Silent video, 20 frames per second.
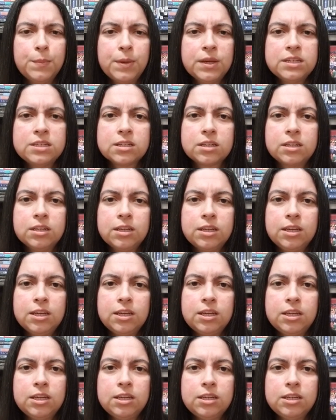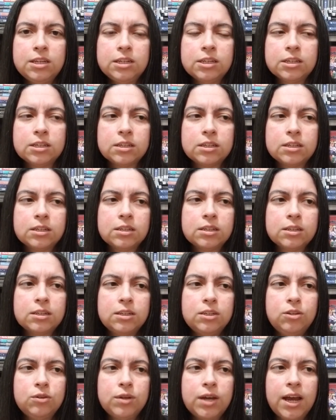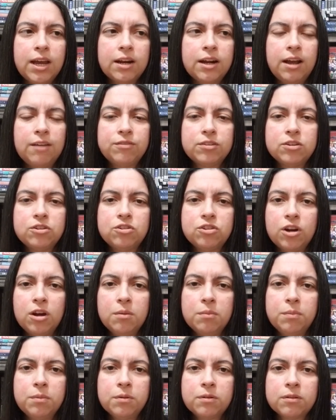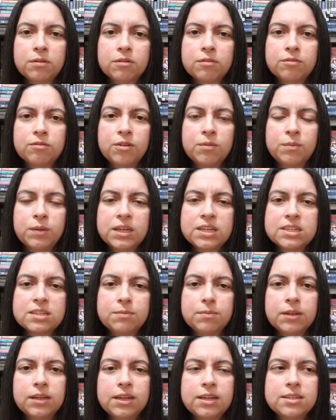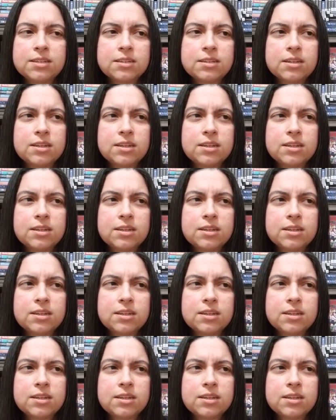basically, you kind of have to jump from place to place.